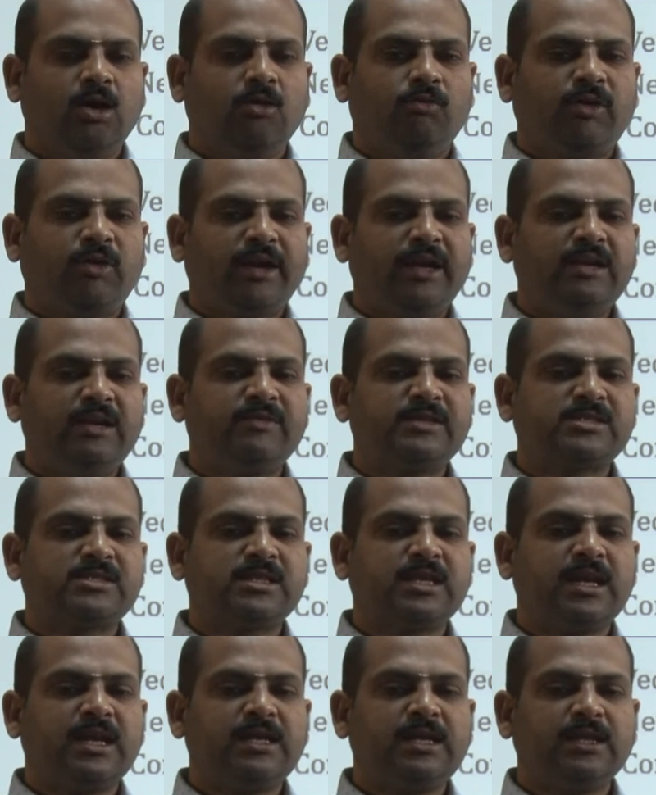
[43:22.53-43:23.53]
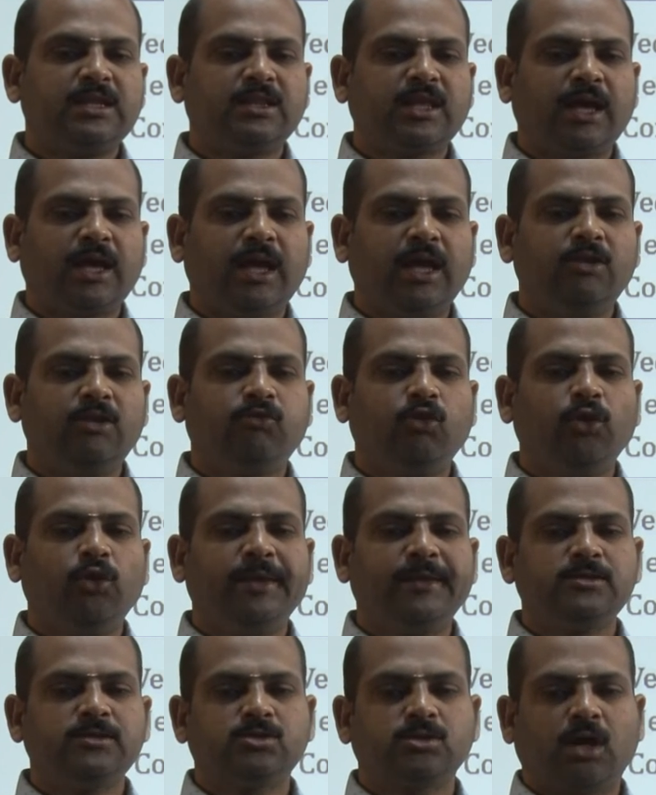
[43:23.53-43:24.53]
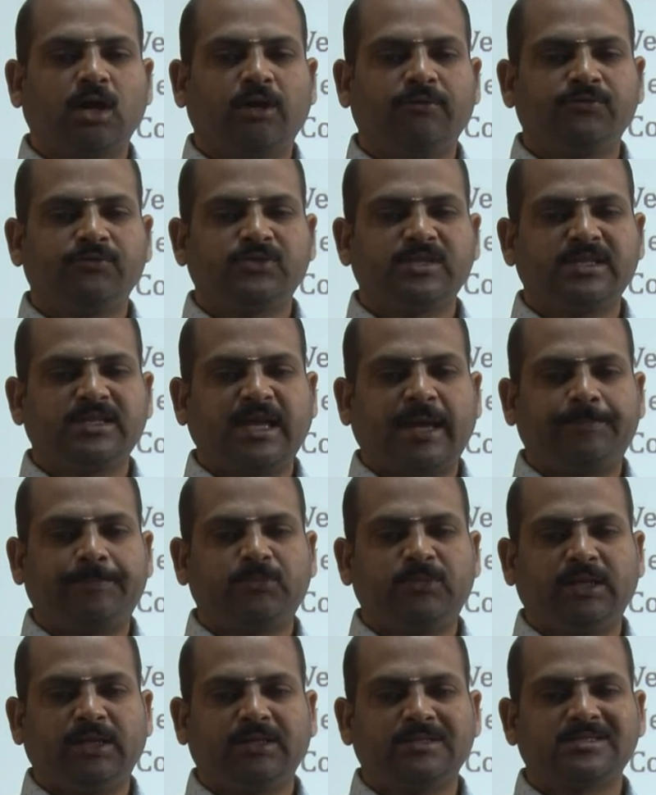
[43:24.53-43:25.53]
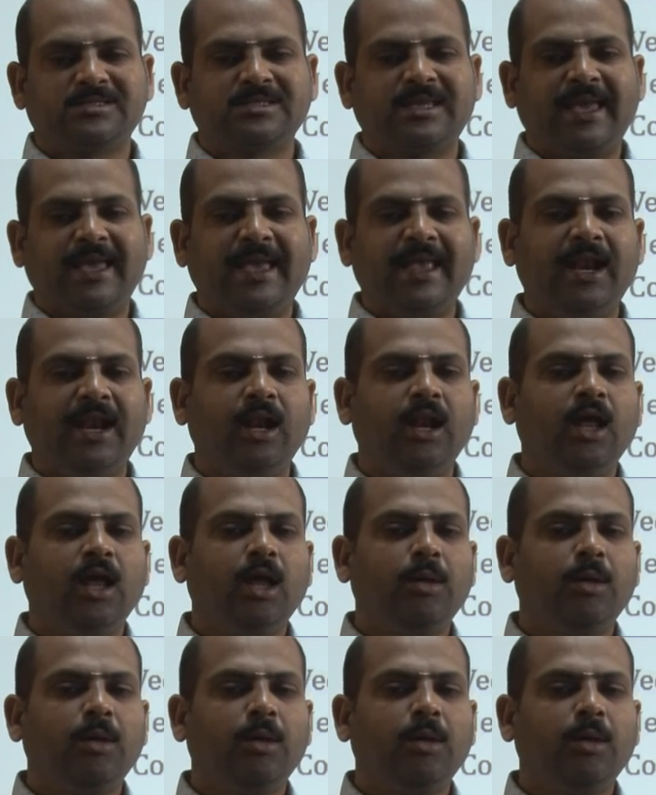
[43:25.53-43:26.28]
for investigating the influence of synoptic scale